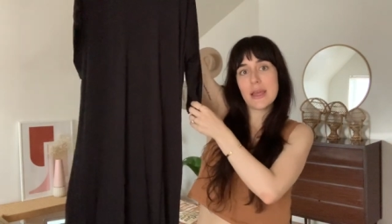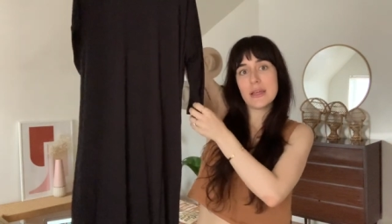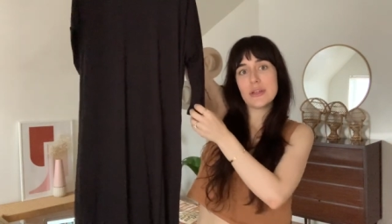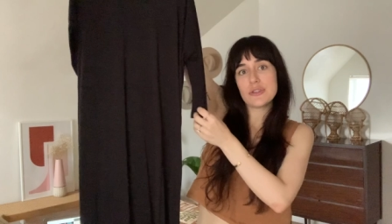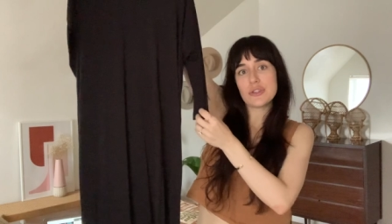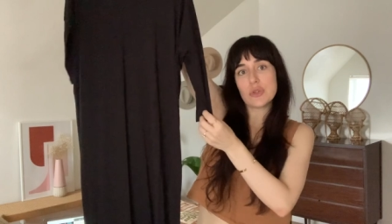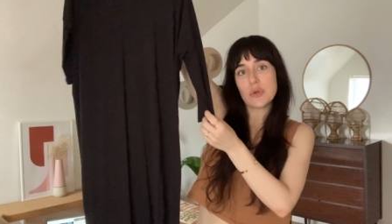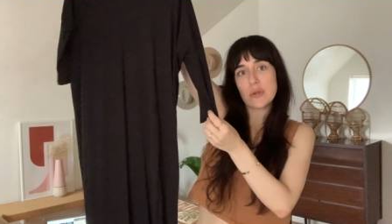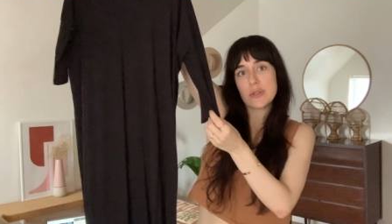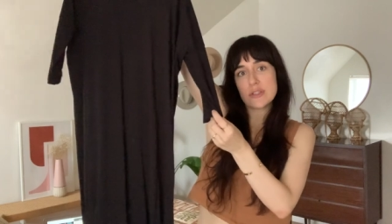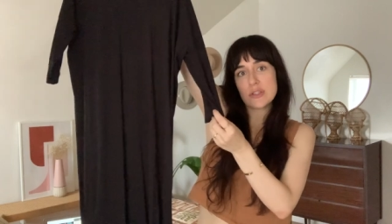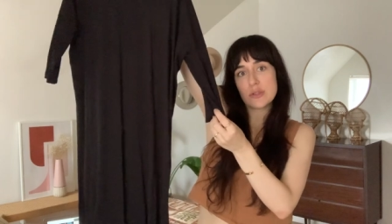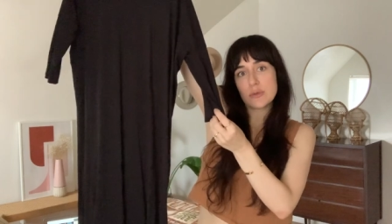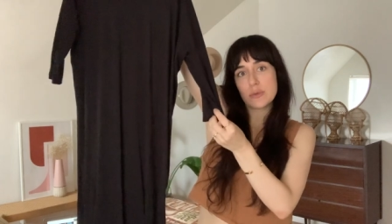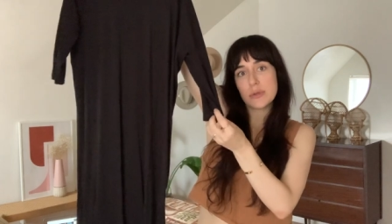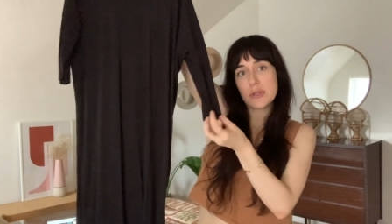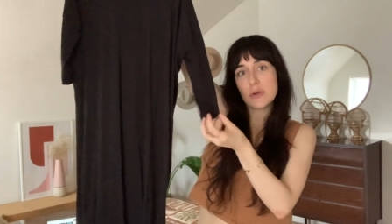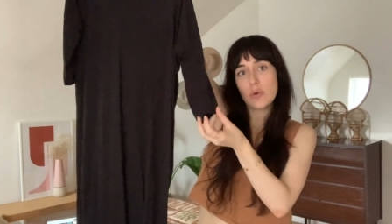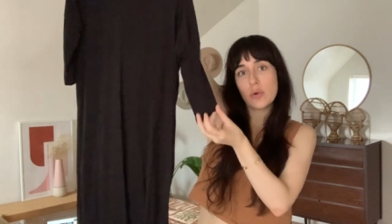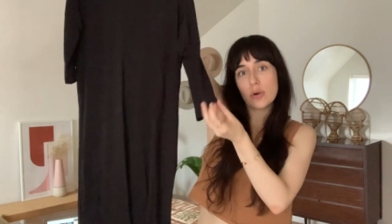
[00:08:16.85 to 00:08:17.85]
So it's
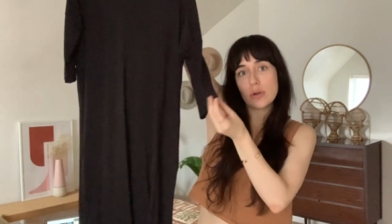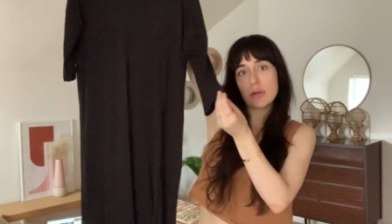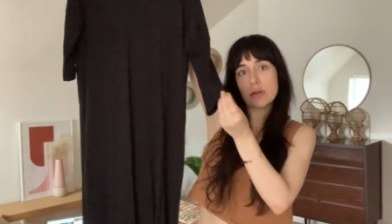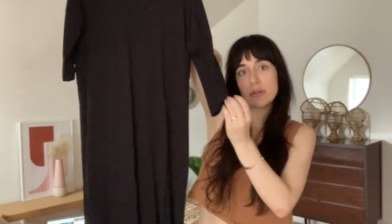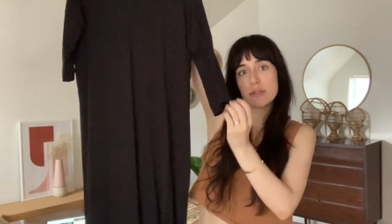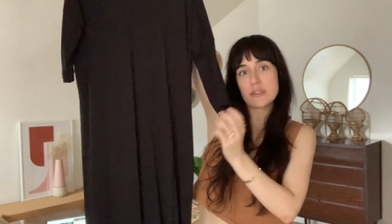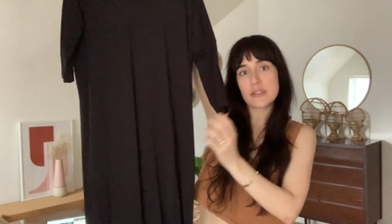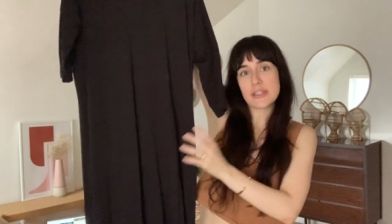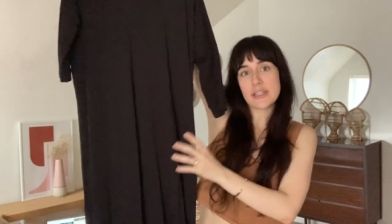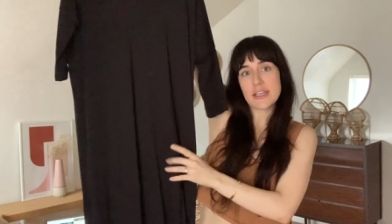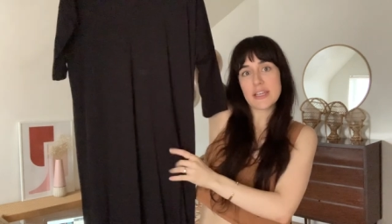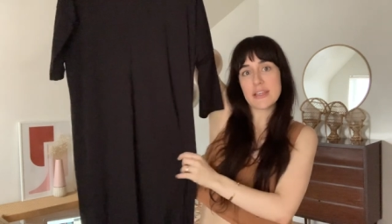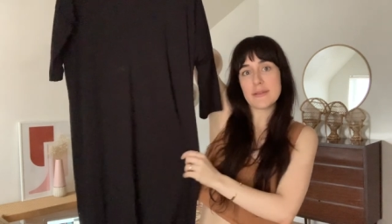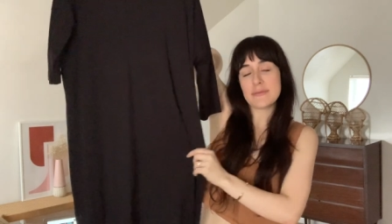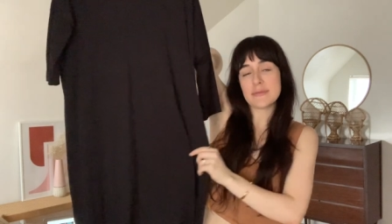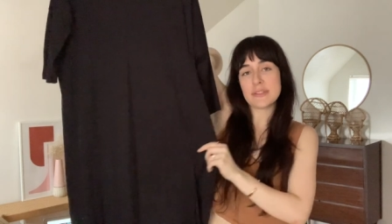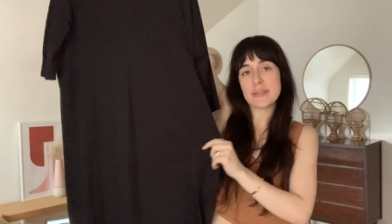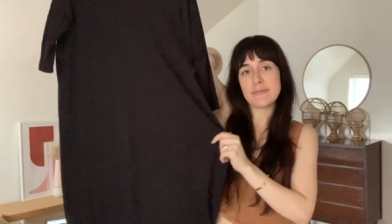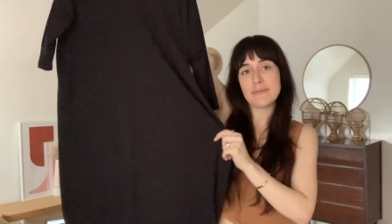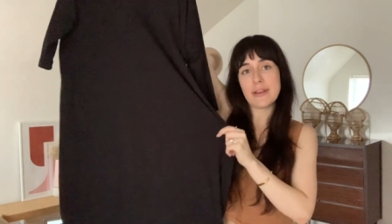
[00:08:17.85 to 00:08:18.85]
three quarter
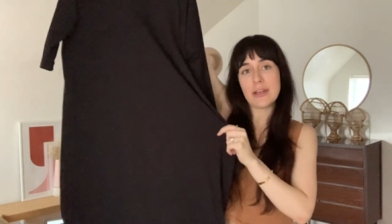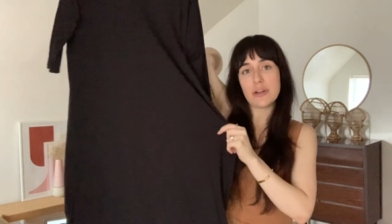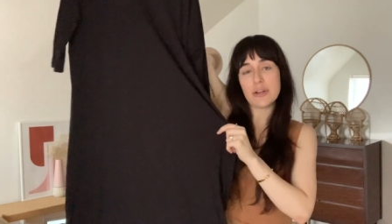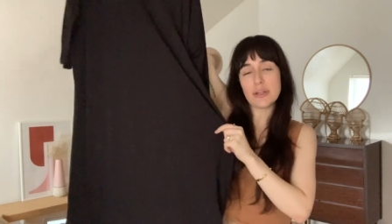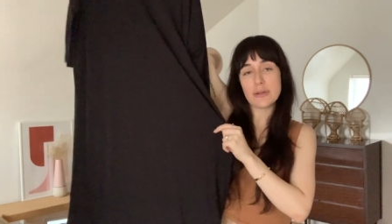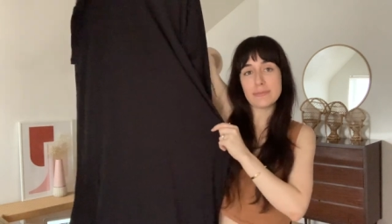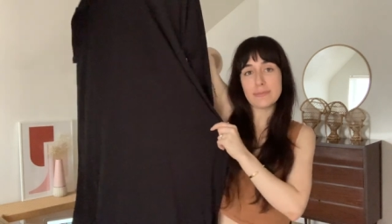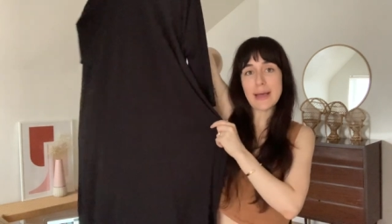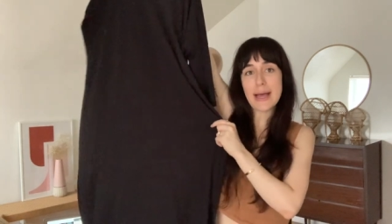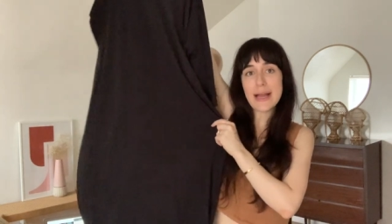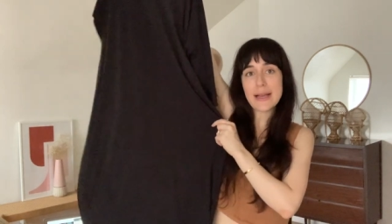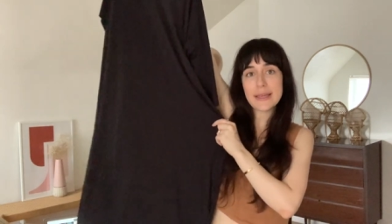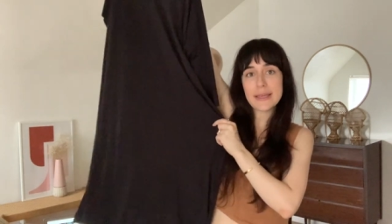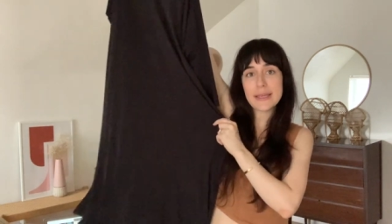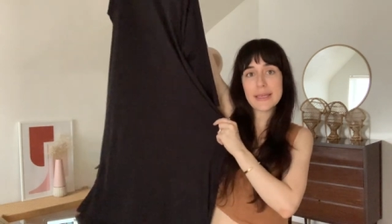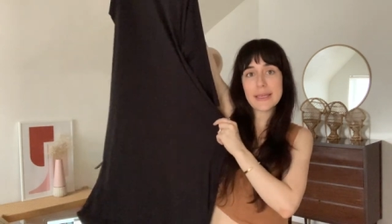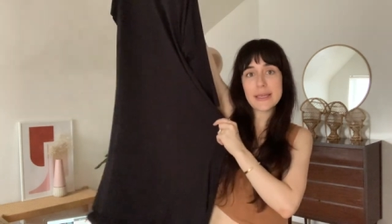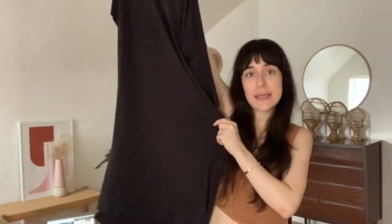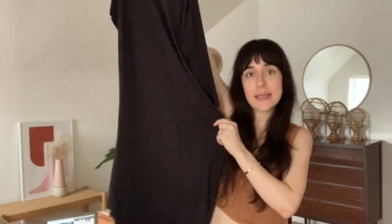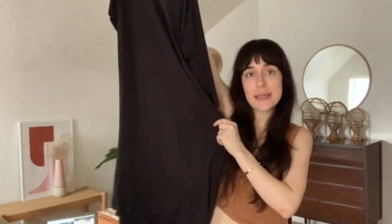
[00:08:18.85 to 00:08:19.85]
sleeves, very
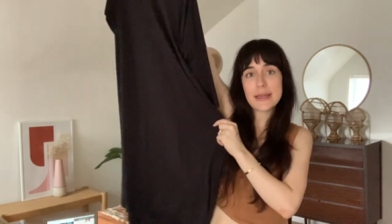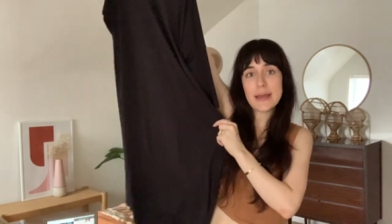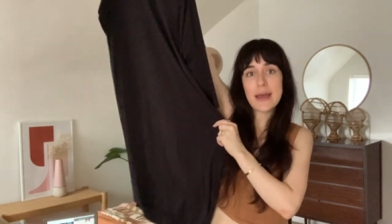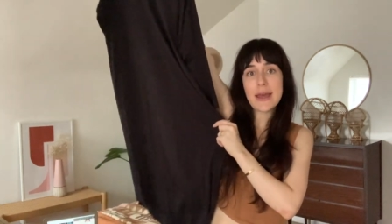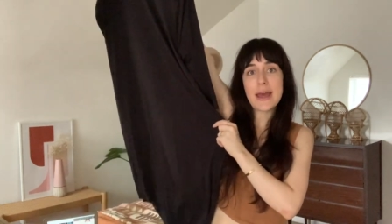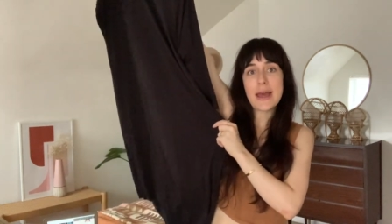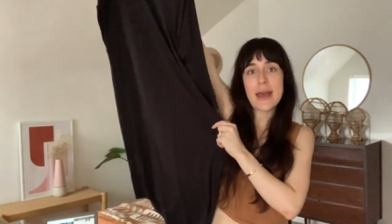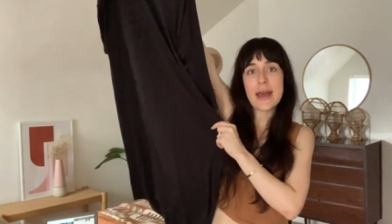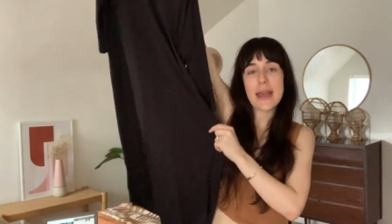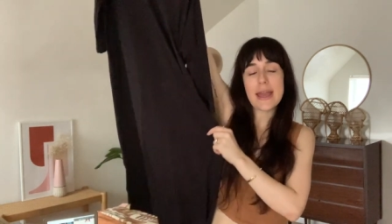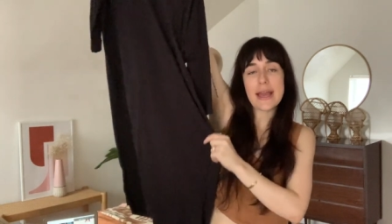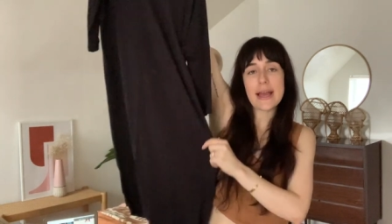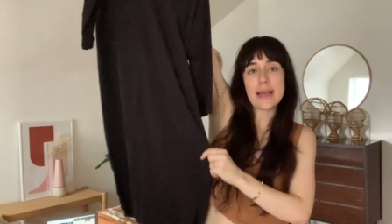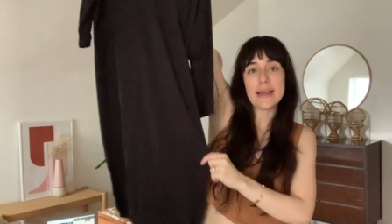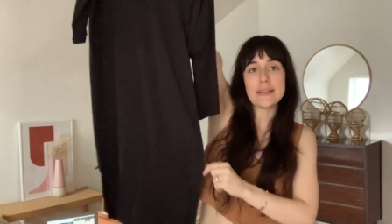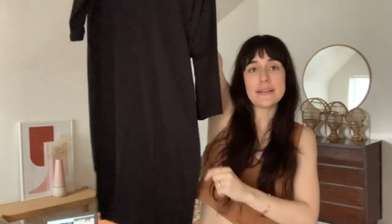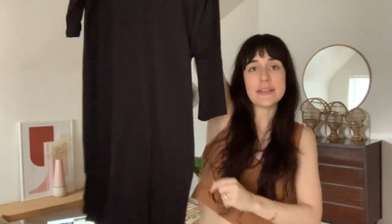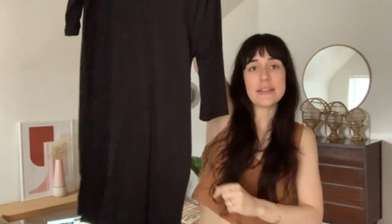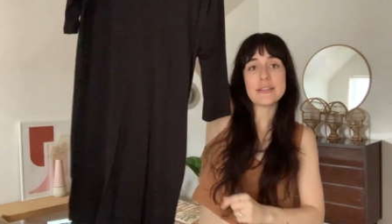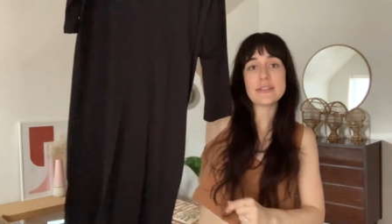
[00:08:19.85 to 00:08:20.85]
baggy,
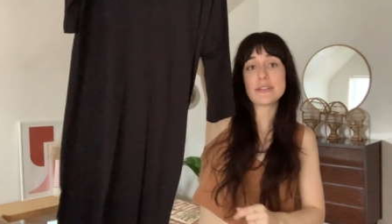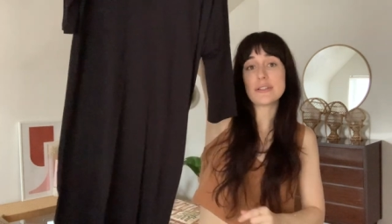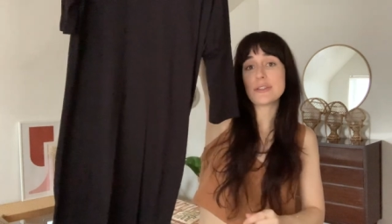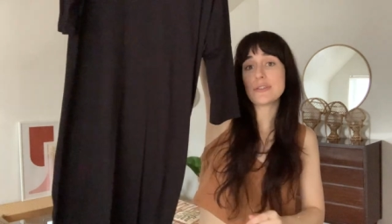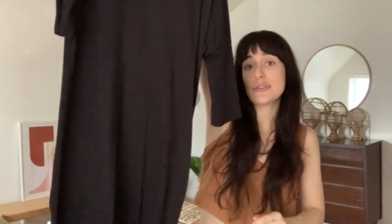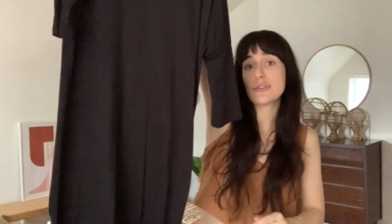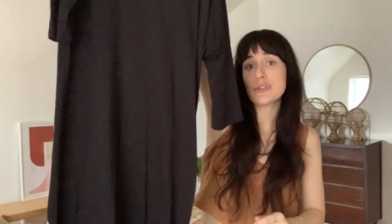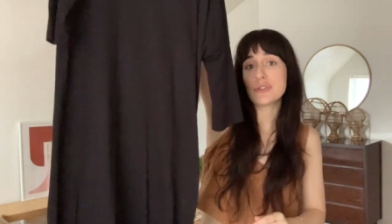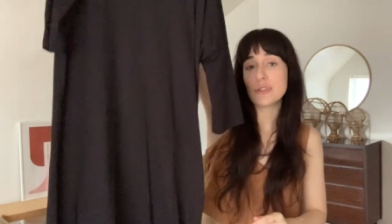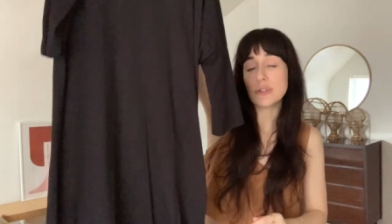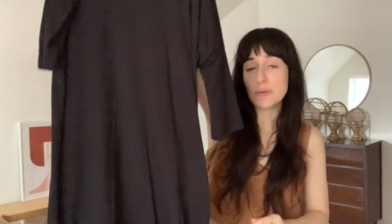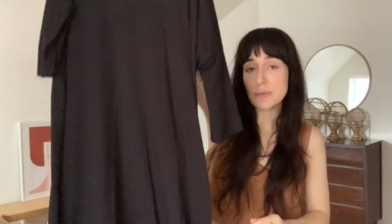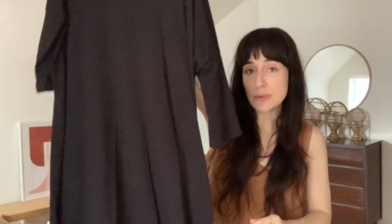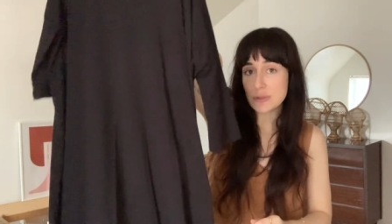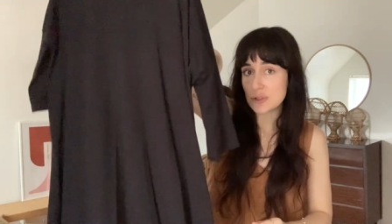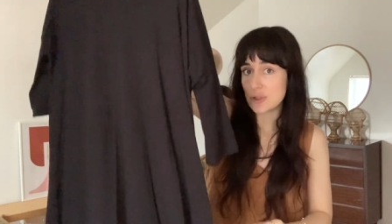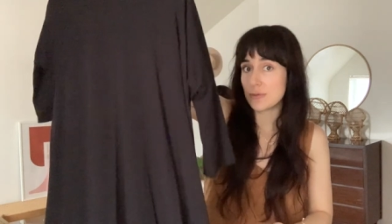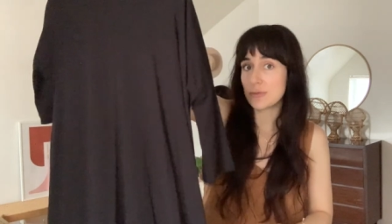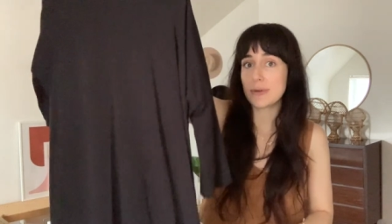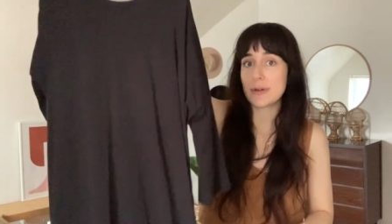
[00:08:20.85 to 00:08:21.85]
and it's super,
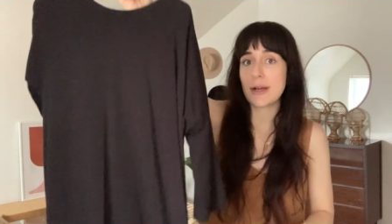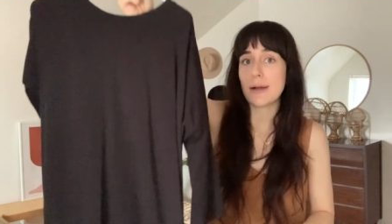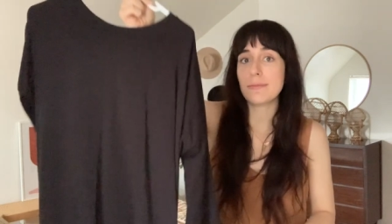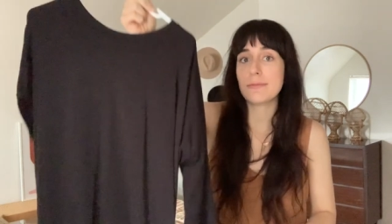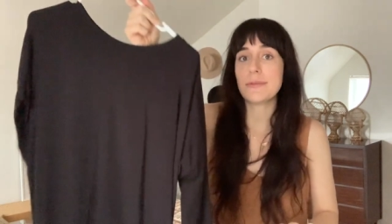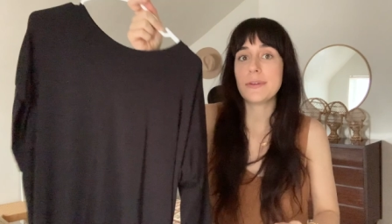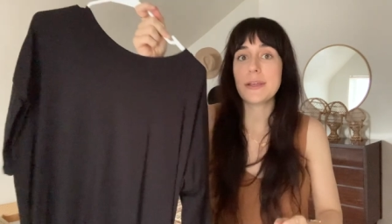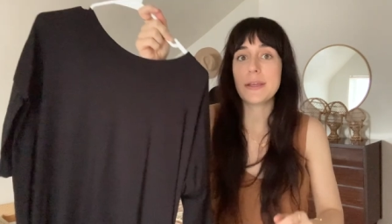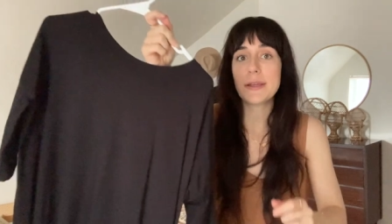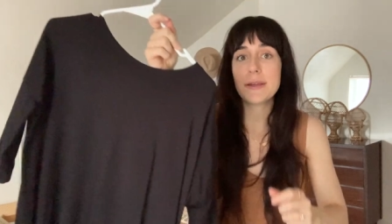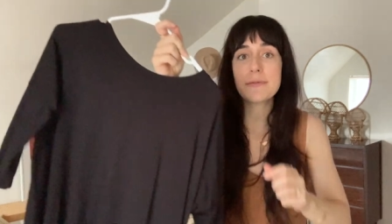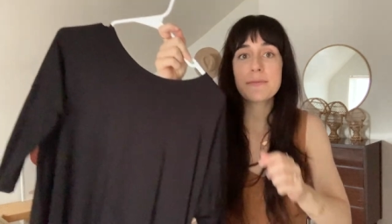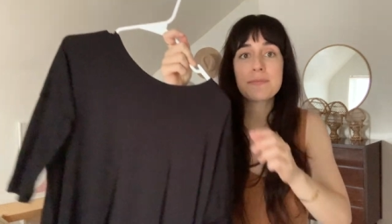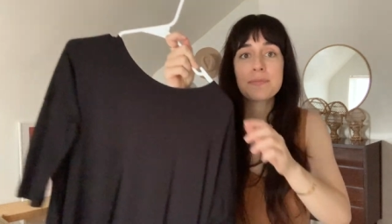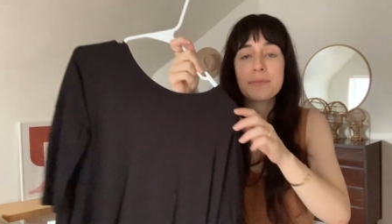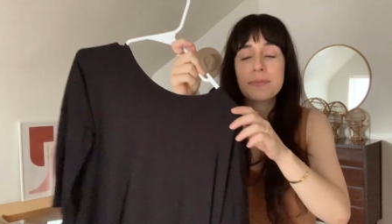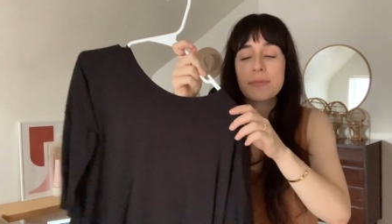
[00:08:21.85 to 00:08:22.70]
super comfy.